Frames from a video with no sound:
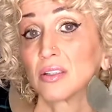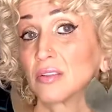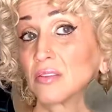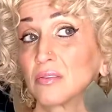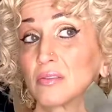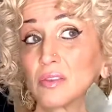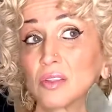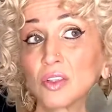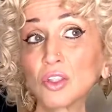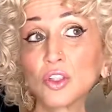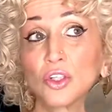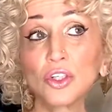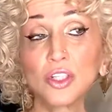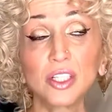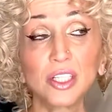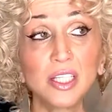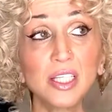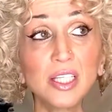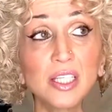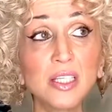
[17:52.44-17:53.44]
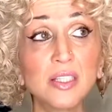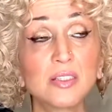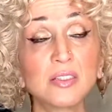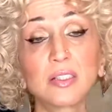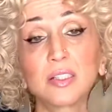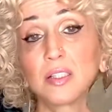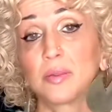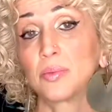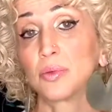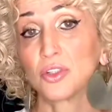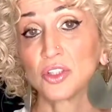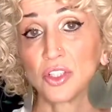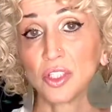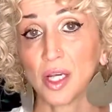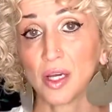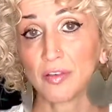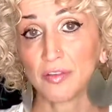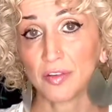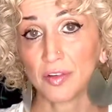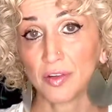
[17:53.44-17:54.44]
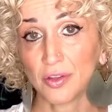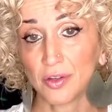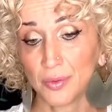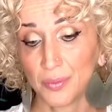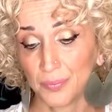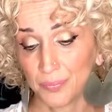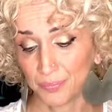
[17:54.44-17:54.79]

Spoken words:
could easily push it out further.